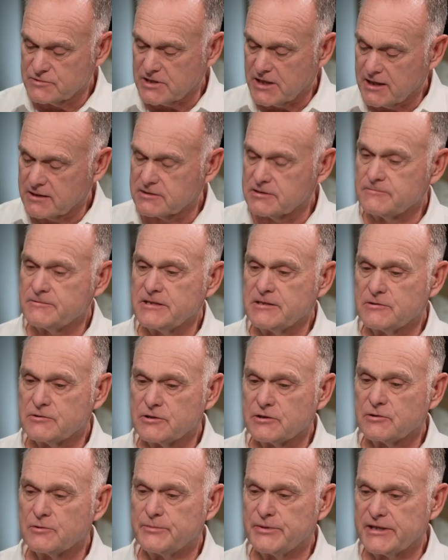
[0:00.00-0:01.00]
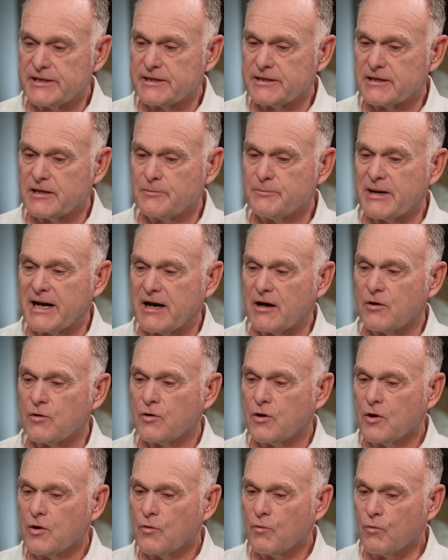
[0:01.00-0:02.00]
Talk to me a little bit
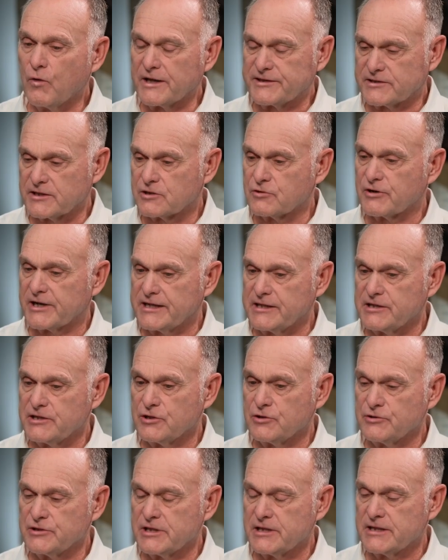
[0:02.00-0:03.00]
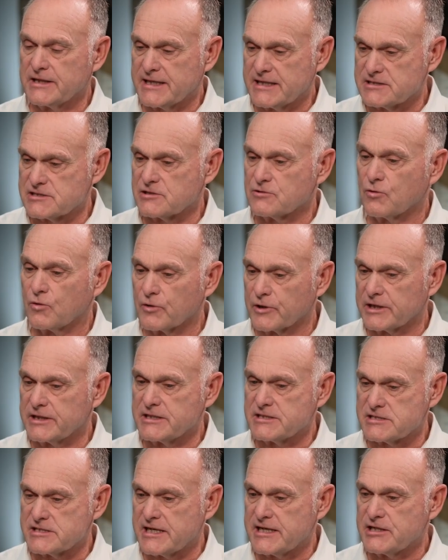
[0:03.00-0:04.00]
about what the credit union as an
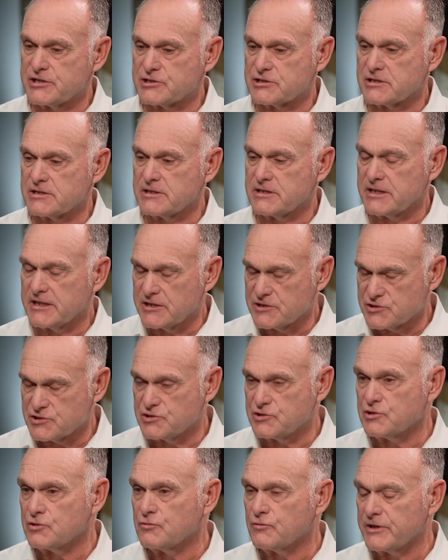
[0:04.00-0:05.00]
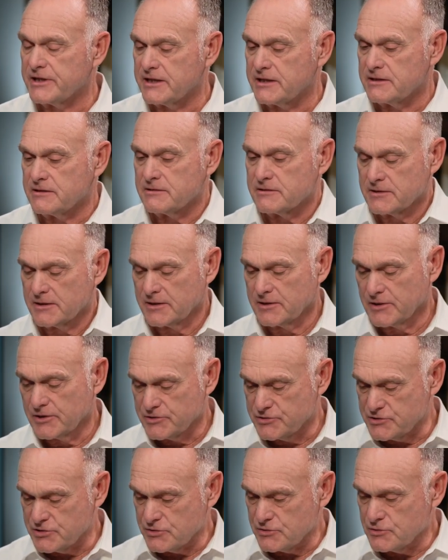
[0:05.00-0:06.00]
organization is doing
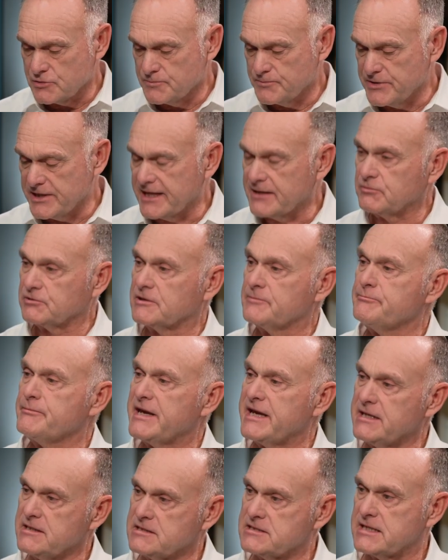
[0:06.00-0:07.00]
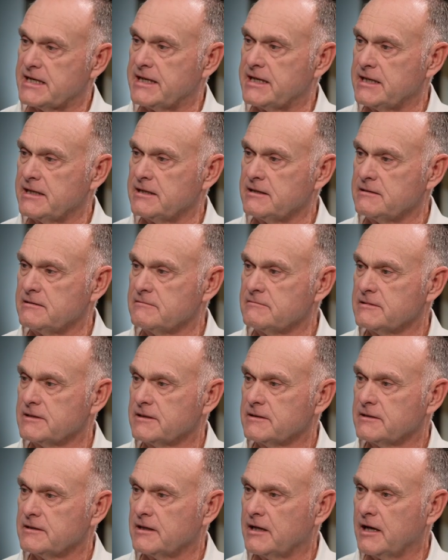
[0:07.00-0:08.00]
to be able to maintain
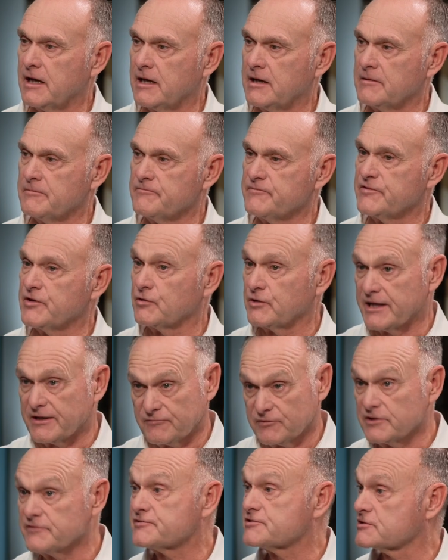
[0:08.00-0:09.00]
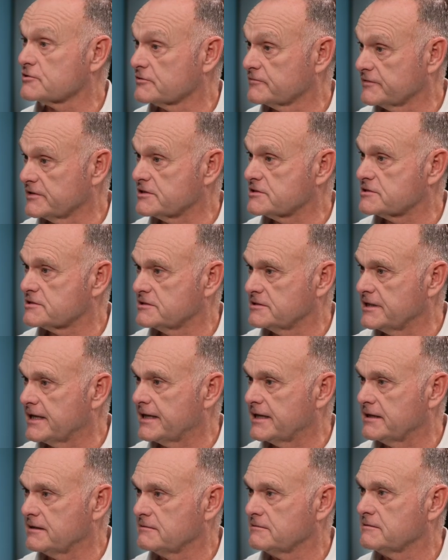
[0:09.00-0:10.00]
the level of service
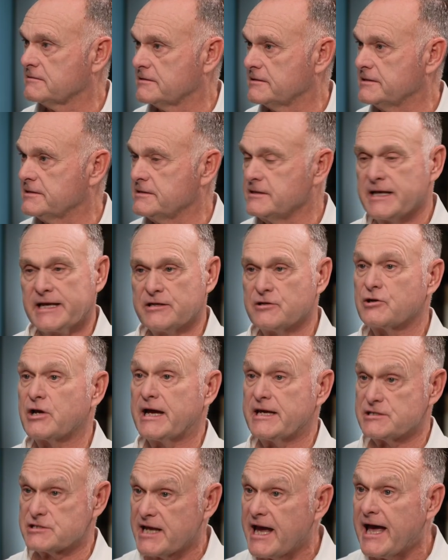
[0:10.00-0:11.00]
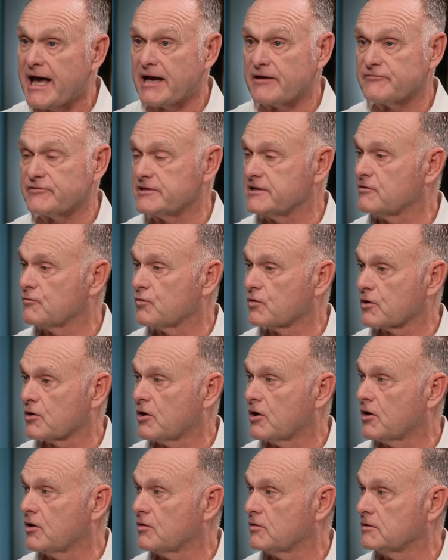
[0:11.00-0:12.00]
that you guys have and that we're
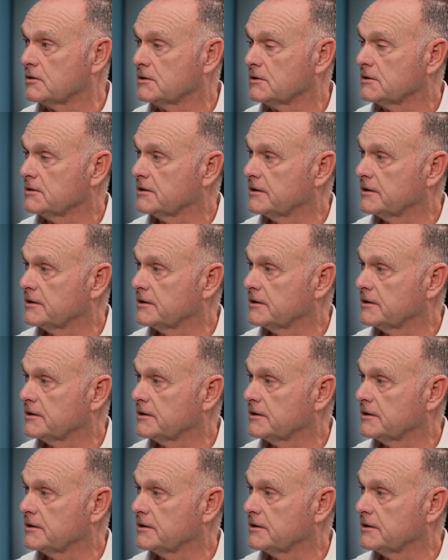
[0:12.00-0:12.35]
all